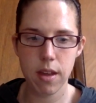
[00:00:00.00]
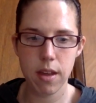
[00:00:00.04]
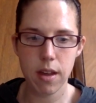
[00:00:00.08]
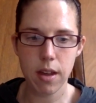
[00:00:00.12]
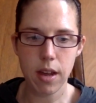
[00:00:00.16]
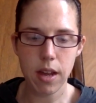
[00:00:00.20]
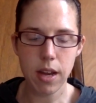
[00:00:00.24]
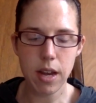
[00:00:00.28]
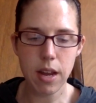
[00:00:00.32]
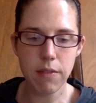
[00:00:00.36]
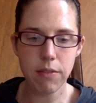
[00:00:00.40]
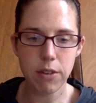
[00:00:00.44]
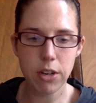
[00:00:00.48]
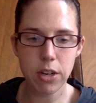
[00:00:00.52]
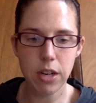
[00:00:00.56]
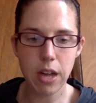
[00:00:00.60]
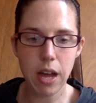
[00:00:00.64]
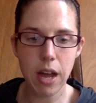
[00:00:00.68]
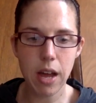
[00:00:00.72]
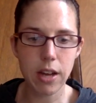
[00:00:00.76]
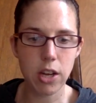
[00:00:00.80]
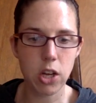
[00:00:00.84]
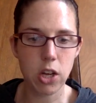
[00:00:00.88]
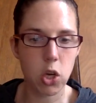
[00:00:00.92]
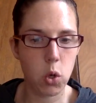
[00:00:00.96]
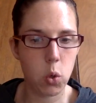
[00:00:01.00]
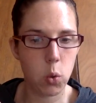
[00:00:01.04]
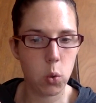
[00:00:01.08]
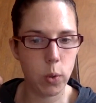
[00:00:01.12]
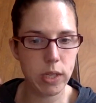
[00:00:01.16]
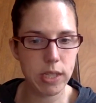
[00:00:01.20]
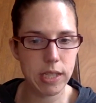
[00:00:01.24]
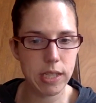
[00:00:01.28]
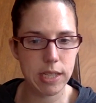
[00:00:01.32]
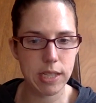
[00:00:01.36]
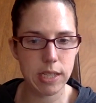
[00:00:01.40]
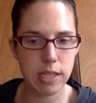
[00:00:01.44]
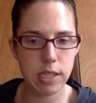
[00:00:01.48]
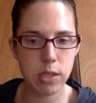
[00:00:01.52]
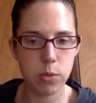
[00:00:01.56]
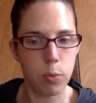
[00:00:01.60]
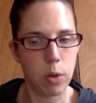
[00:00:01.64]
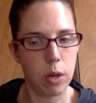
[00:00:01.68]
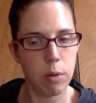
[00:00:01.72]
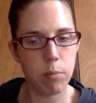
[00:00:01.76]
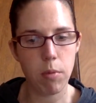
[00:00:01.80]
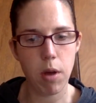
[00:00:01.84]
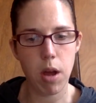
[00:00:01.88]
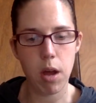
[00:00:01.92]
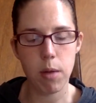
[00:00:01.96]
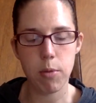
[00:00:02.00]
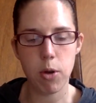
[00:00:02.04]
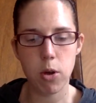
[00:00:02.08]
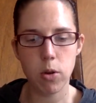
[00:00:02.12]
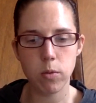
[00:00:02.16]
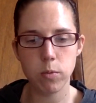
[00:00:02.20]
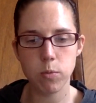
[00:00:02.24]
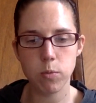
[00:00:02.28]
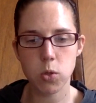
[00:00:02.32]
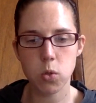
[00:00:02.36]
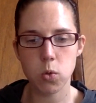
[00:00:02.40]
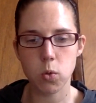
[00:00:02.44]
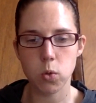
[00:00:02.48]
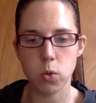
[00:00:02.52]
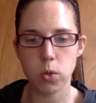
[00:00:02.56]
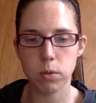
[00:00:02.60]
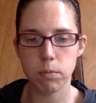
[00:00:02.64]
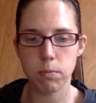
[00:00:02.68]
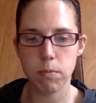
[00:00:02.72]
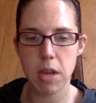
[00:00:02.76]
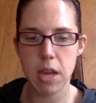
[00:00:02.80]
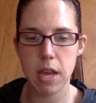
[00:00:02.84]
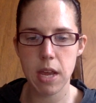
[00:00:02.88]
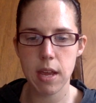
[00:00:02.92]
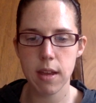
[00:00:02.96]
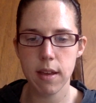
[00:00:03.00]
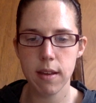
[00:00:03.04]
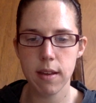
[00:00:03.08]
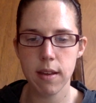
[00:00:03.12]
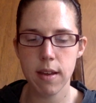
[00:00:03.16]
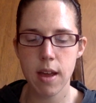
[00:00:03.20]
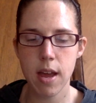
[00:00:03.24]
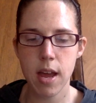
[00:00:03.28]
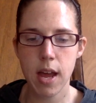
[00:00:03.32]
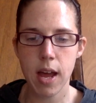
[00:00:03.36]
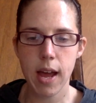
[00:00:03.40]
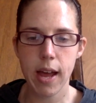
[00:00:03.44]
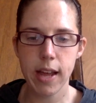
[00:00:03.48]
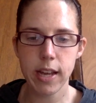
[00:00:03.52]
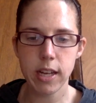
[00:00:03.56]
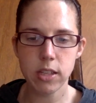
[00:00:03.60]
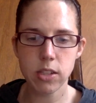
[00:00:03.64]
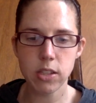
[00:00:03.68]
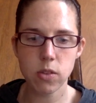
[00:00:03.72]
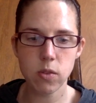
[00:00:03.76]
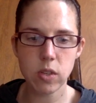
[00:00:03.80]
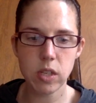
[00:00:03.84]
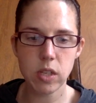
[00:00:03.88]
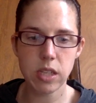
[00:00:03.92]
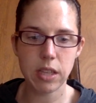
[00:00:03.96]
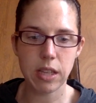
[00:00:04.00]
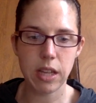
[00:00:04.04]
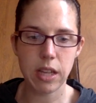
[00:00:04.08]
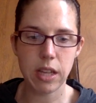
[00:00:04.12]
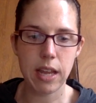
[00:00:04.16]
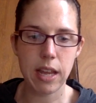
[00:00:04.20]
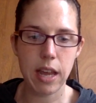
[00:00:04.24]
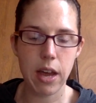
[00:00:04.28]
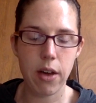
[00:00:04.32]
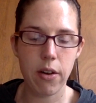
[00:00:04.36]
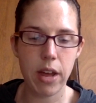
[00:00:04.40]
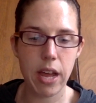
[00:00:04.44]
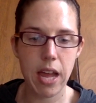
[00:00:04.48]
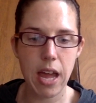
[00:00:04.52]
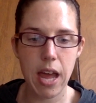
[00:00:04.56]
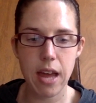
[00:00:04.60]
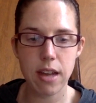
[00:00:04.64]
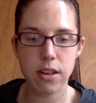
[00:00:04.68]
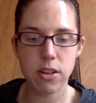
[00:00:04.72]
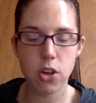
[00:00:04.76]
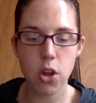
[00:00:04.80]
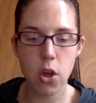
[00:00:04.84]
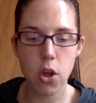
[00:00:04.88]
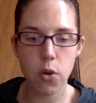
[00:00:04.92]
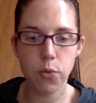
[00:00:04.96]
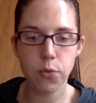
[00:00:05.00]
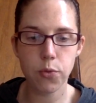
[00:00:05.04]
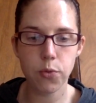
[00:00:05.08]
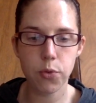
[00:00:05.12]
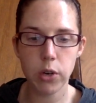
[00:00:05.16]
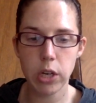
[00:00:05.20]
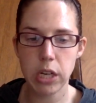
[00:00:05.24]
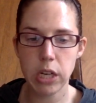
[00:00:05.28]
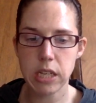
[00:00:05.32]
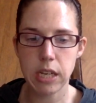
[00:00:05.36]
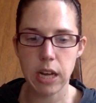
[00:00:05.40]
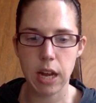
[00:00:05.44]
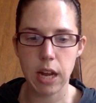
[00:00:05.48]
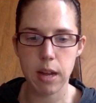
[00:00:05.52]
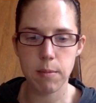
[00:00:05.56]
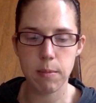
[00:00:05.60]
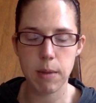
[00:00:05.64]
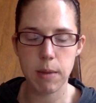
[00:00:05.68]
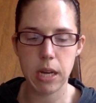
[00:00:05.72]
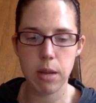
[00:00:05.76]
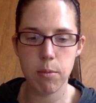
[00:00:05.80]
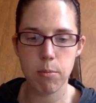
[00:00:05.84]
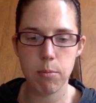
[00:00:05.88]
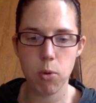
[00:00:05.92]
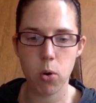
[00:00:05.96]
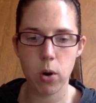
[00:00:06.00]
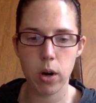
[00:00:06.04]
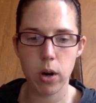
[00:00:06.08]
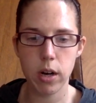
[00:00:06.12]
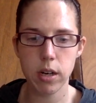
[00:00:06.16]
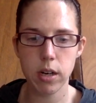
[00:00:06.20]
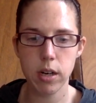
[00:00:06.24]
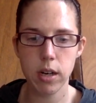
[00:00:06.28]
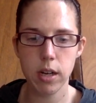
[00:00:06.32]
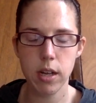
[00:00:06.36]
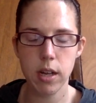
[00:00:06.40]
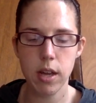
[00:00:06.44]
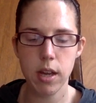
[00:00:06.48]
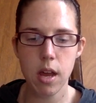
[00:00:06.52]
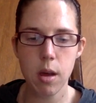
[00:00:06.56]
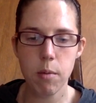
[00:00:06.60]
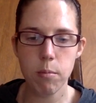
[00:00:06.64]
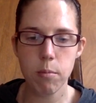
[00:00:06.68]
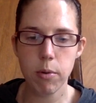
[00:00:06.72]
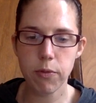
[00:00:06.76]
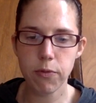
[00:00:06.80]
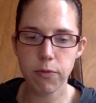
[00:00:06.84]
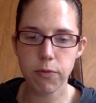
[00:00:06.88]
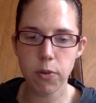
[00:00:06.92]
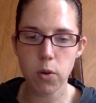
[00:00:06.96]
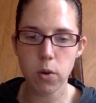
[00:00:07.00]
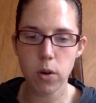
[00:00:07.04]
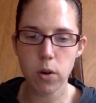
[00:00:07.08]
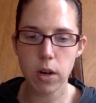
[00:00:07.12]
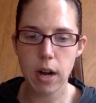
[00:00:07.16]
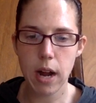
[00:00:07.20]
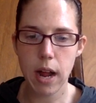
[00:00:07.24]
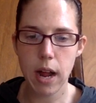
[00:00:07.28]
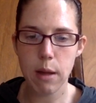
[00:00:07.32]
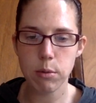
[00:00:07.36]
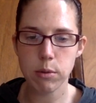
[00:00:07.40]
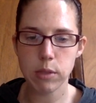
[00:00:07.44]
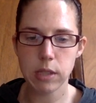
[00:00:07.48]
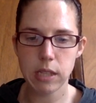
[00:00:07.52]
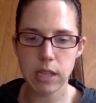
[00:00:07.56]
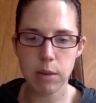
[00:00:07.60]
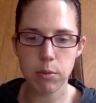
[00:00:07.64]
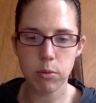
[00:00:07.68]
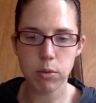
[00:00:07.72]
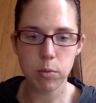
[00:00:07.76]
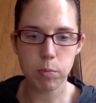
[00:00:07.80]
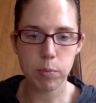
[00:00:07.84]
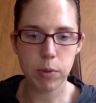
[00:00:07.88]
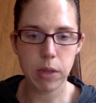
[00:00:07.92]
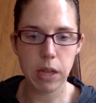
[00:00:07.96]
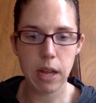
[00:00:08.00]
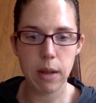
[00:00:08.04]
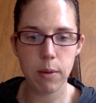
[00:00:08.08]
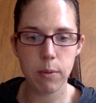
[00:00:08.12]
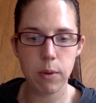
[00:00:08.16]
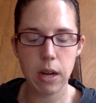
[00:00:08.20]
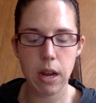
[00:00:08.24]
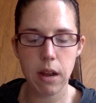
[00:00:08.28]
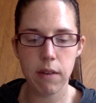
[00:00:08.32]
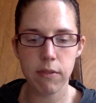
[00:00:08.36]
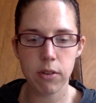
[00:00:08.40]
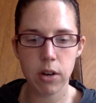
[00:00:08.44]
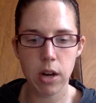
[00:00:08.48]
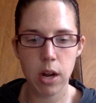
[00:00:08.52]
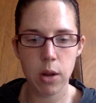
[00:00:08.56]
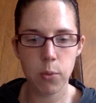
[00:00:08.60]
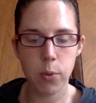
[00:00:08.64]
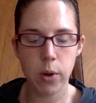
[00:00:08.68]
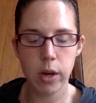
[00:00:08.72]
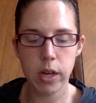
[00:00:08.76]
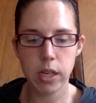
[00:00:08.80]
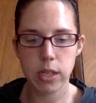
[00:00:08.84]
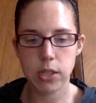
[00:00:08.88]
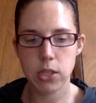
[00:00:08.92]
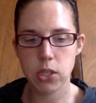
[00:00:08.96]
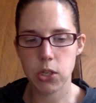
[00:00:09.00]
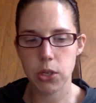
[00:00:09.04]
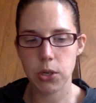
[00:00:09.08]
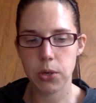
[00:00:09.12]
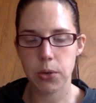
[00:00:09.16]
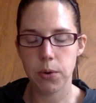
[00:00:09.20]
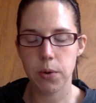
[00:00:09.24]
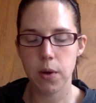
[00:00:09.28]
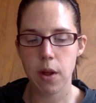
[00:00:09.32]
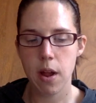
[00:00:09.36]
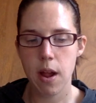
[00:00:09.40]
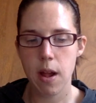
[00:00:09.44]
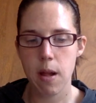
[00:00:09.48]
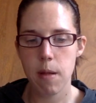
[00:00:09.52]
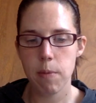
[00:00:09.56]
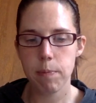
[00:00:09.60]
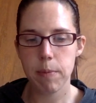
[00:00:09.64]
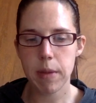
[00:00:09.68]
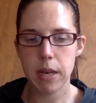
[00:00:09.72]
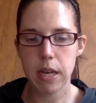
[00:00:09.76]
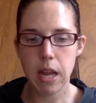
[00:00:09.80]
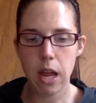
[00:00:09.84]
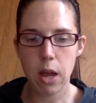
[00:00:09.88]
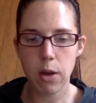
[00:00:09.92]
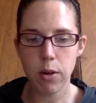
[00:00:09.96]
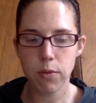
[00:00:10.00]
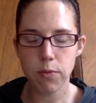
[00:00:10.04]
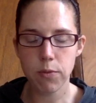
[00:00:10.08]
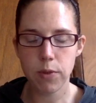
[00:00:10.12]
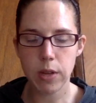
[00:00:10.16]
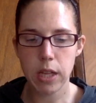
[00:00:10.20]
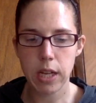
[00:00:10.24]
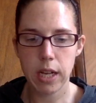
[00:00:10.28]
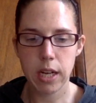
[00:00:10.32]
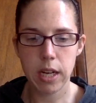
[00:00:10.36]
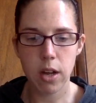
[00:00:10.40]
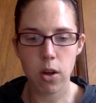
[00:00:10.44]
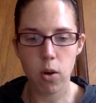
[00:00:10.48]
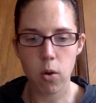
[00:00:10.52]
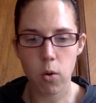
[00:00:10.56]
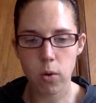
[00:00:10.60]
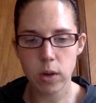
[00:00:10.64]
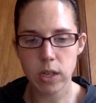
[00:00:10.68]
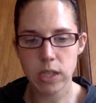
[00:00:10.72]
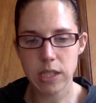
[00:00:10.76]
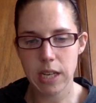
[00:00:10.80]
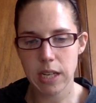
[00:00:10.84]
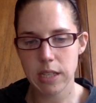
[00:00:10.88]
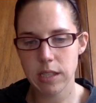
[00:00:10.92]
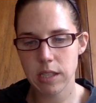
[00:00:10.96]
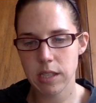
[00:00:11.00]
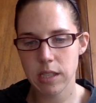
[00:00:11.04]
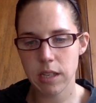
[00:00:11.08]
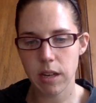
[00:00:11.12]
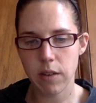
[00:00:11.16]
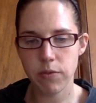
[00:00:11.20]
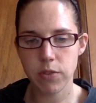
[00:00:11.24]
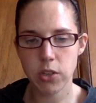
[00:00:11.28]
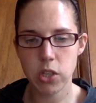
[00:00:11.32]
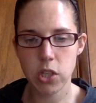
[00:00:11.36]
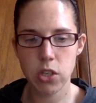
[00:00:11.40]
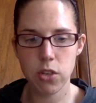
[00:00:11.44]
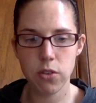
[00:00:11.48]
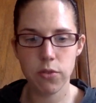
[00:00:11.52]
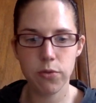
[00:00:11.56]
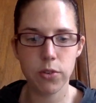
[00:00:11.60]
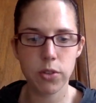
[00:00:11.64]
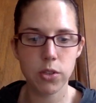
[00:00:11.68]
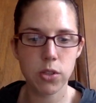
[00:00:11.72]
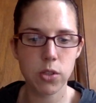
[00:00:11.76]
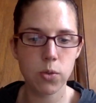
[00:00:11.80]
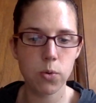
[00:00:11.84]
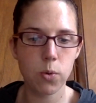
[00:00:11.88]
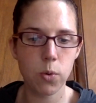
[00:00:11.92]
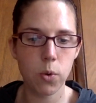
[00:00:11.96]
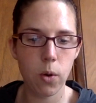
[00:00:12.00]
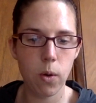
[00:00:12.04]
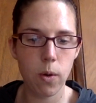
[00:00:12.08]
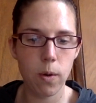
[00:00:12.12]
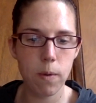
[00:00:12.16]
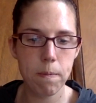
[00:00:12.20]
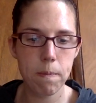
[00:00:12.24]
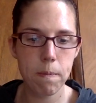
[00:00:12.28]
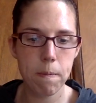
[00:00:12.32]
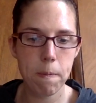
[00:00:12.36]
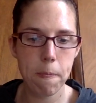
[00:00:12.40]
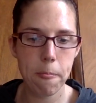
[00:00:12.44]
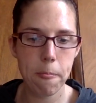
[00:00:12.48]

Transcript: I never got quizzes when mom homeschooled me. I also didn't like how I had no free time anymore. Before, I was able to play whenever I wanted to, but now it felt like I always had stuff to do for school.